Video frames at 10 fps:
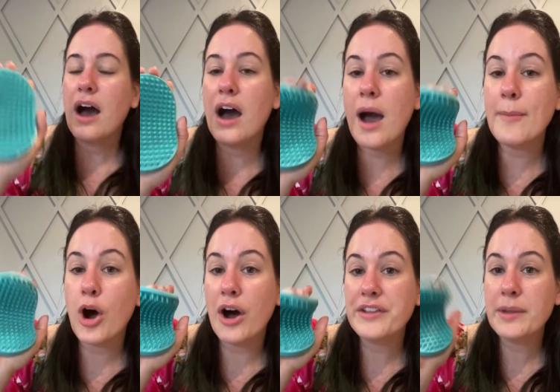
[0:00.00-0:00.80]
Um,
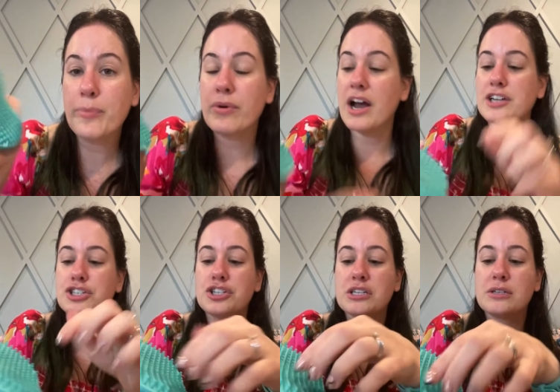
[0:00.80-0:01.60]
on the
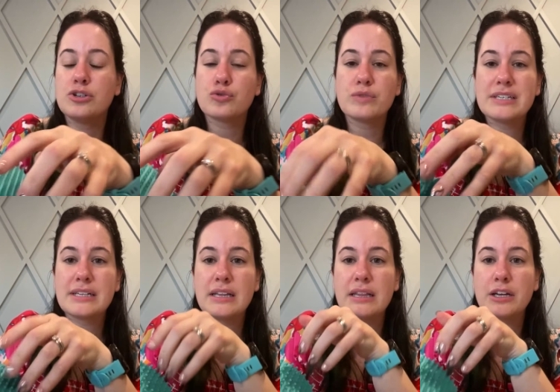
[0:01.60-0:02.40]
brush, just
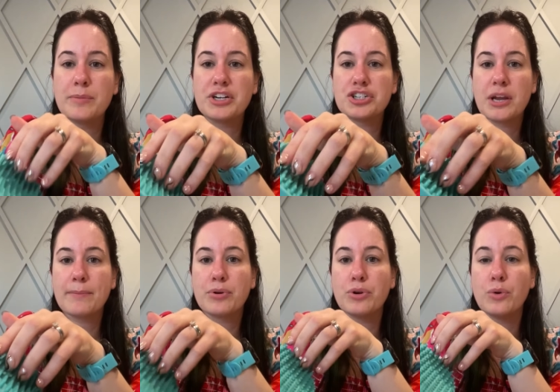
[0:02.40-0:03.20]
drizzle a little bit of
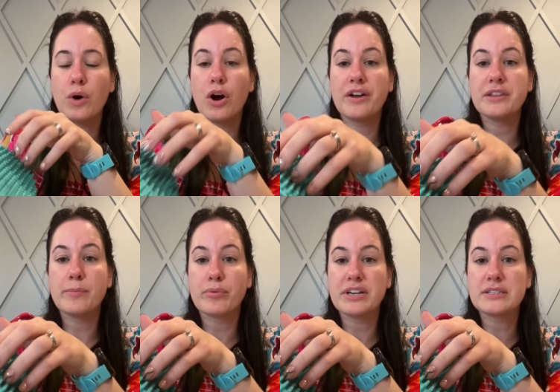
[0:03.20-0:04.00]
shampoo on
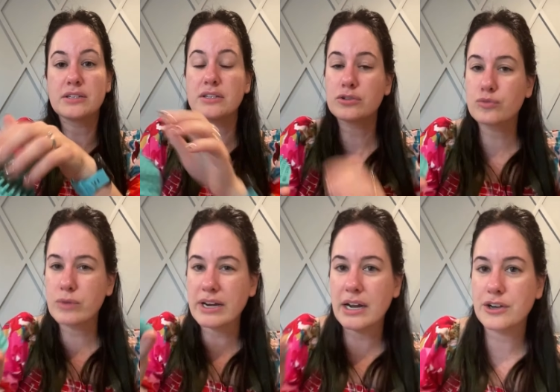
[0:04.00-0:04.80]
the bristles,
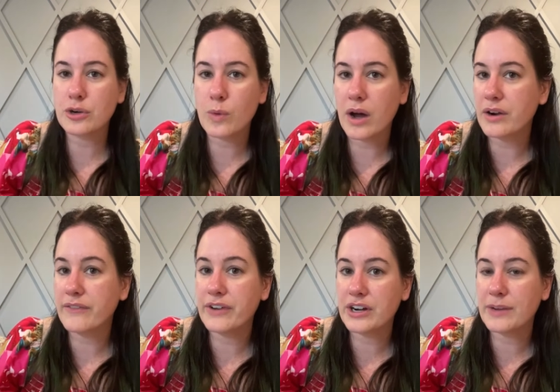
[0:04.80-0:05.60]
run it under
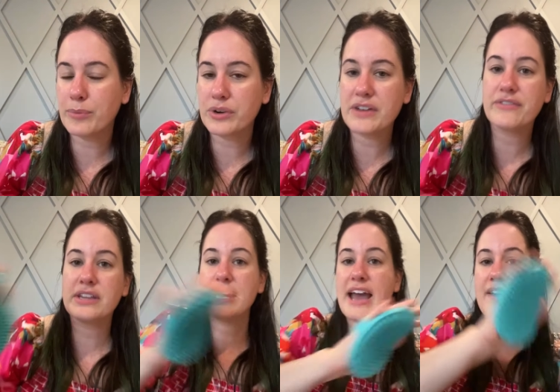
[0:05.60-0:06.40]
water very
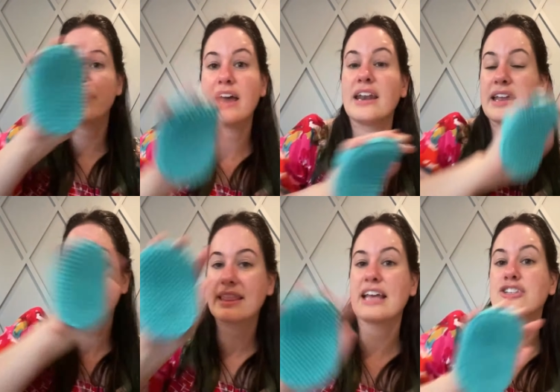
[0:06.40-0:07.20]
briefly, and then
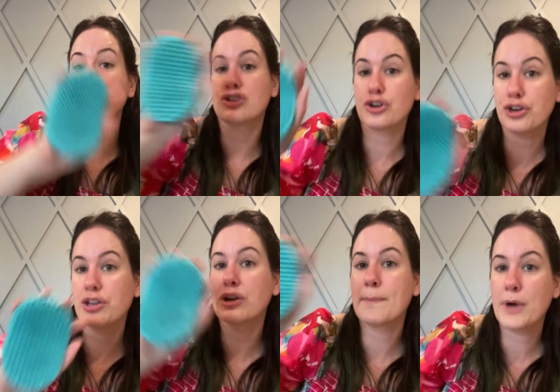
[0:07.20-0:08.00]
again, that
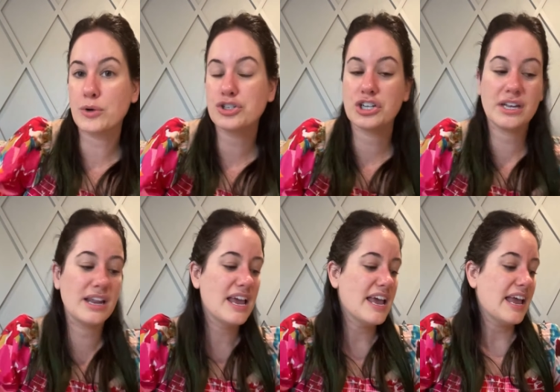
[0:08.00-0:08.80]
circular motion,